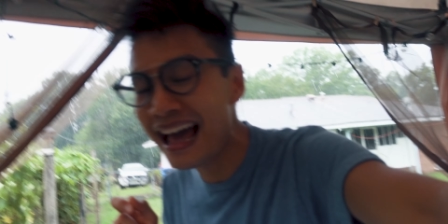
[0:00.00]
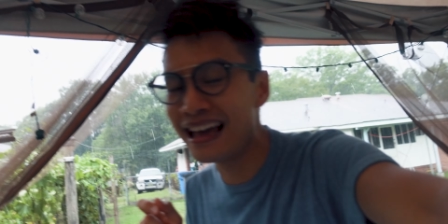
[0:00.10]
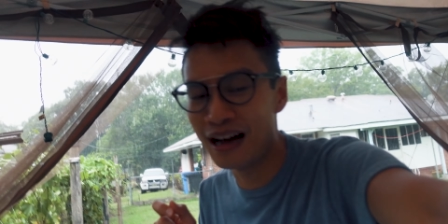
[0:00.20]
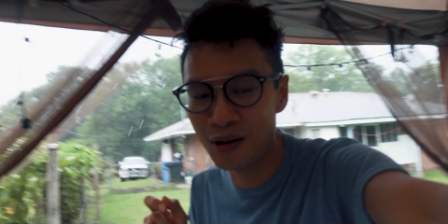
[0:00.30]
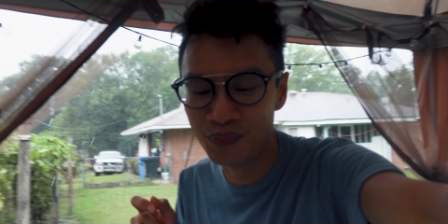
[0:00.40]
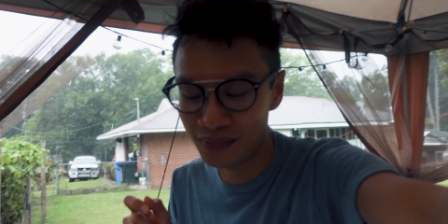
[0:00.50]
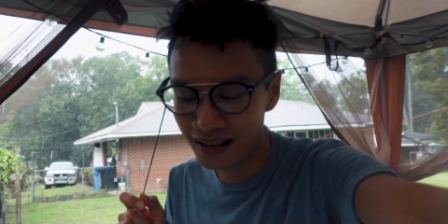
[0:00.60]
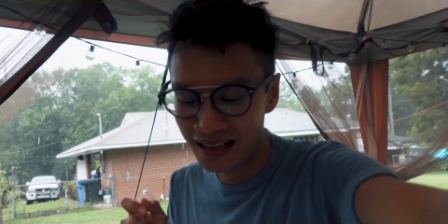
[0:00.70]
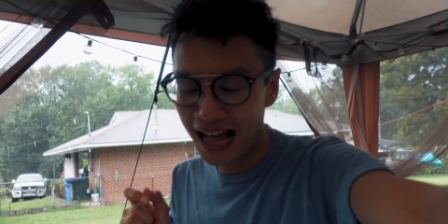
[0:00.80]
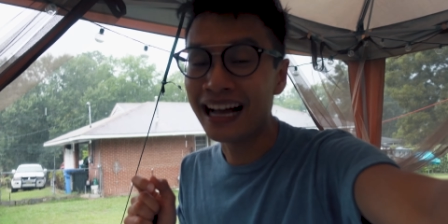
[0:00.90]
I
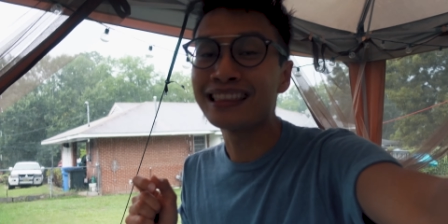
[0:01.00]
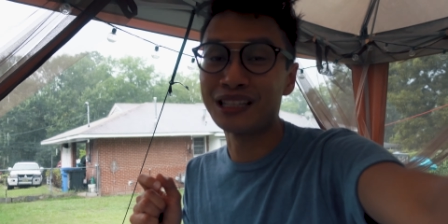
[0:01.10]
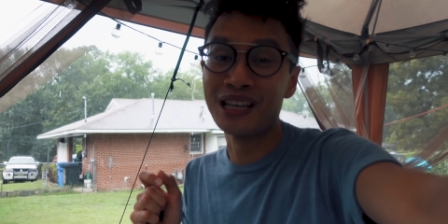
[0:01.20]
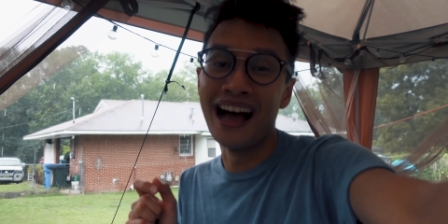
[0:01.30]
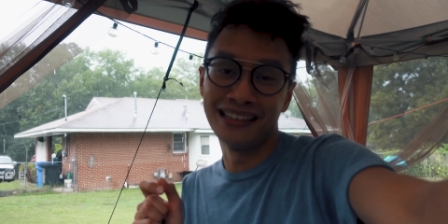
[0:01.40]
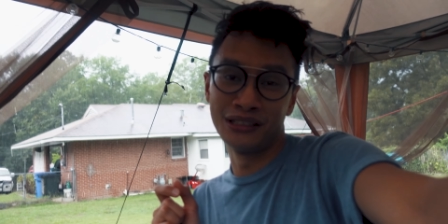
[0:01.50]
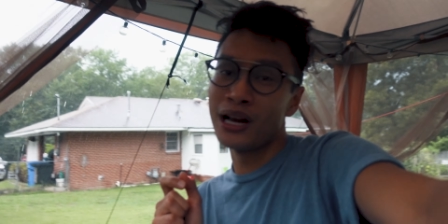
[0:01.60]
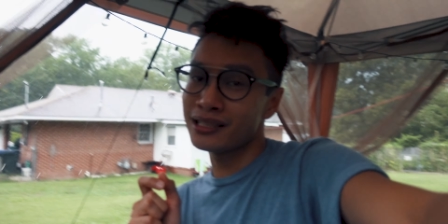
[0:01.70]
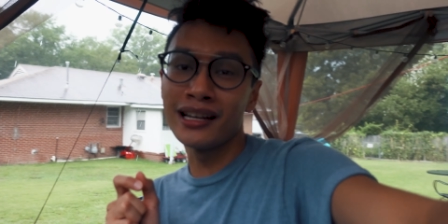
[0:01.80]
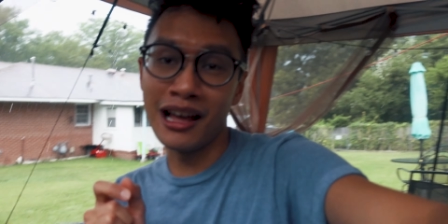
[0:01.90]
got the shot. So
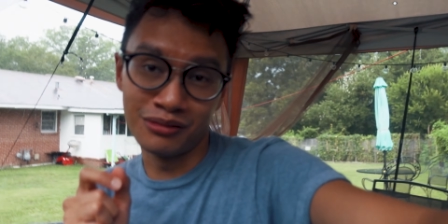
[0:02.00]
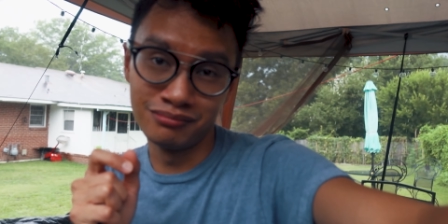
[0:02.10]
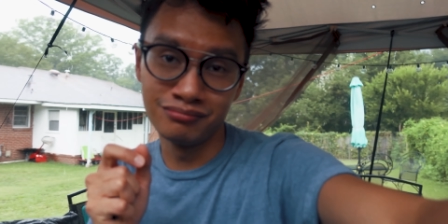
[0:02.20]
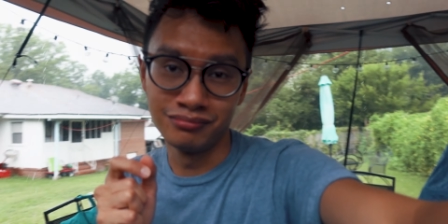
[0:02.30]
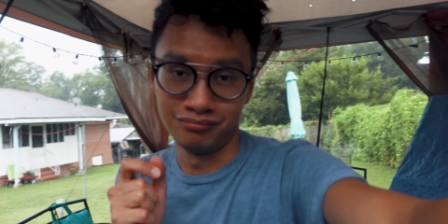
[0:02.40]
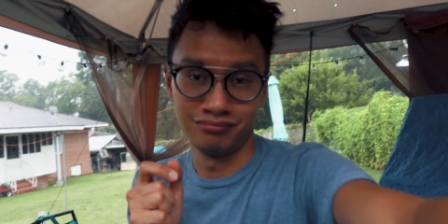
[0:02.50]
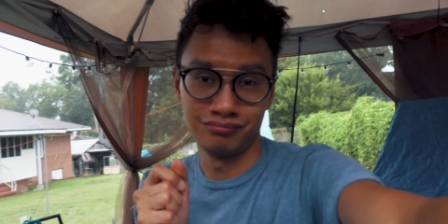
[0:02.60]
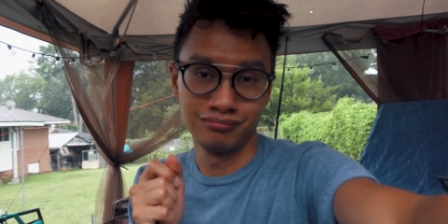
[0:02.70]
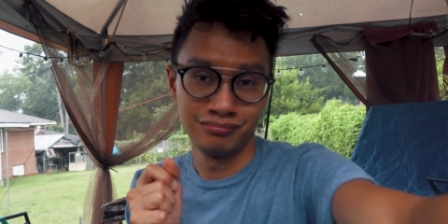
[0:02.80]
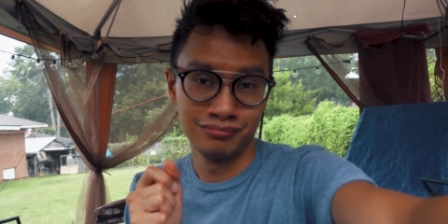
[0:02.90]
that's all
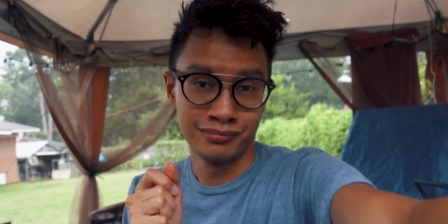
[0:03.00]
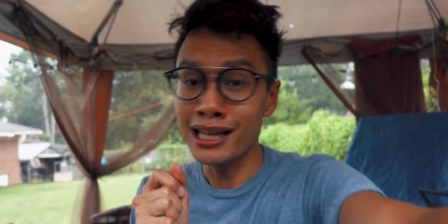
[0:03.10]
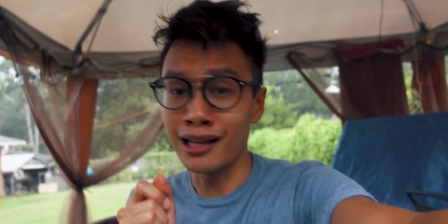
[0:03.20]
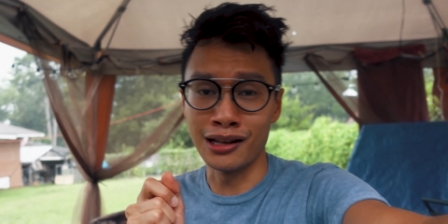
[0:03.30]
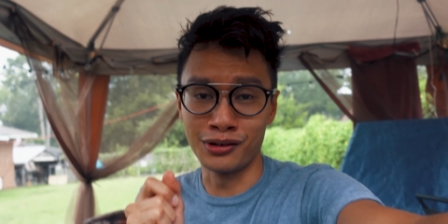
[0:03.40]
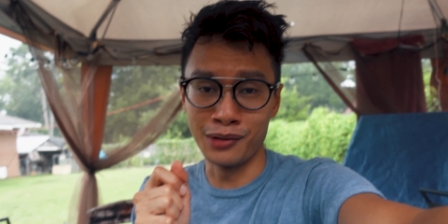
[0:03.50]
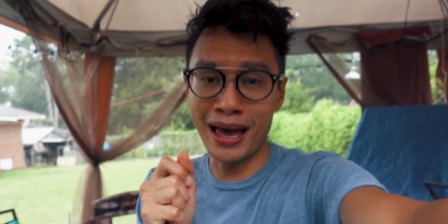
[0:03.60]
that really